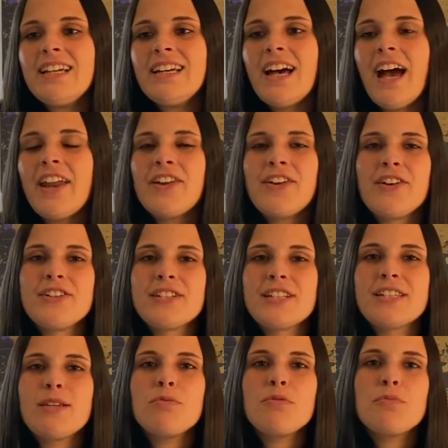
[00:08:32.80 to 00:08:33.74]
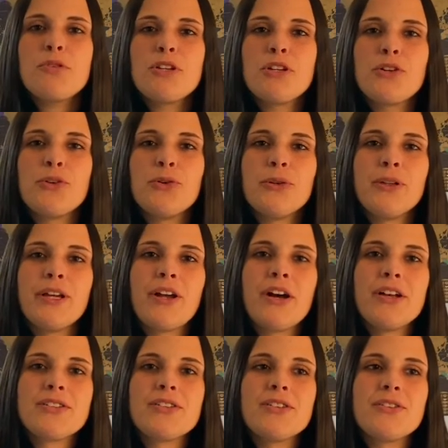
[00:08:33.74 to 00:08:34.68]
I don't know, it just seems pretty cool. And
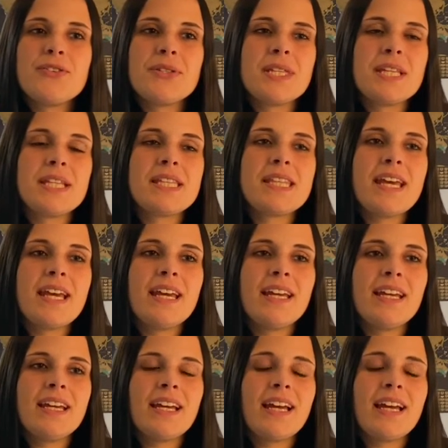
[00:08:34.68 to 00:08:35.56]
also since they